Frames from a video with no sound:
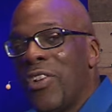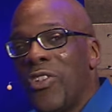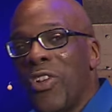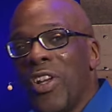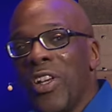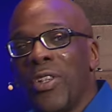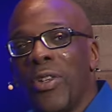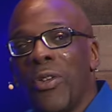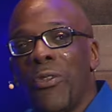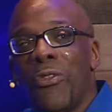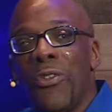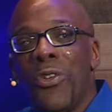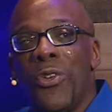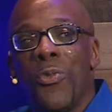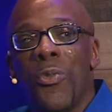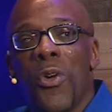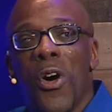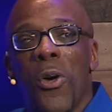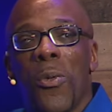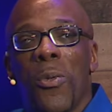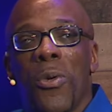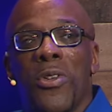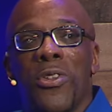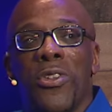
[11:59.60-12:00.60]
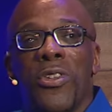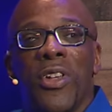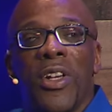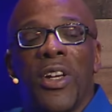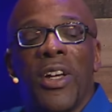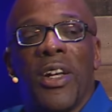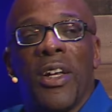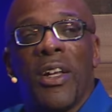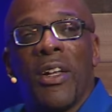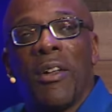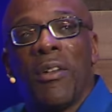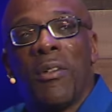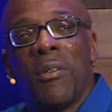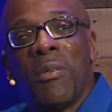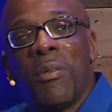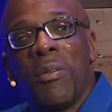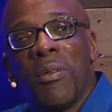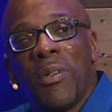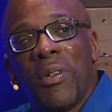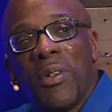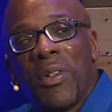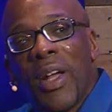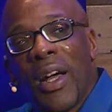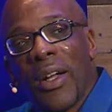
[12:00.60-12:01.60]
just a few moments,
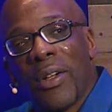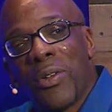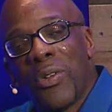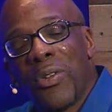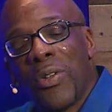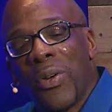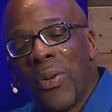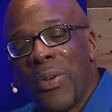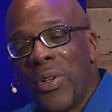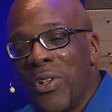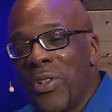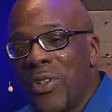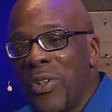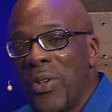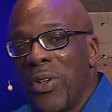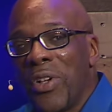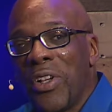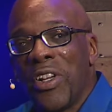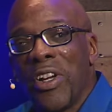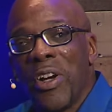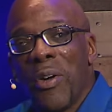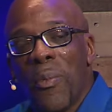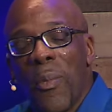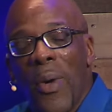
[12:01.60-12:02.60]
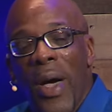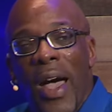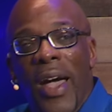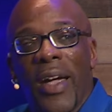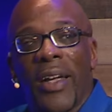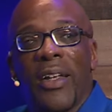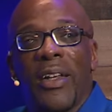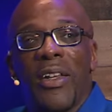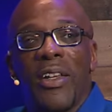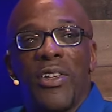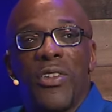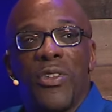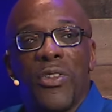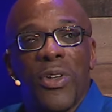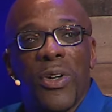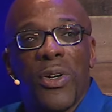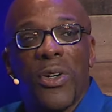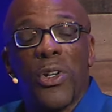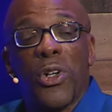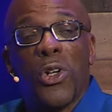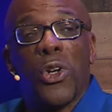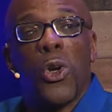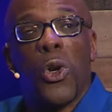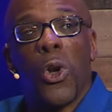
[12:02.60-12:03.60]
Dr. Tony is going to come back and he's going
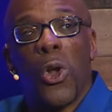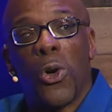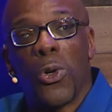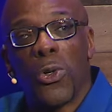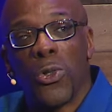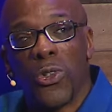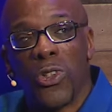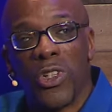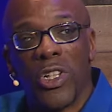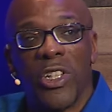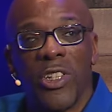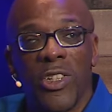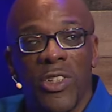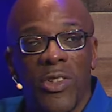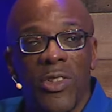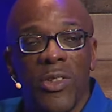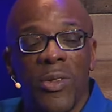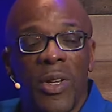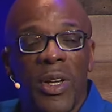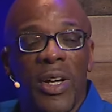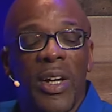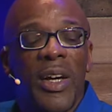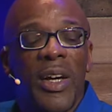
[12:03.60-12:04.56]
to close this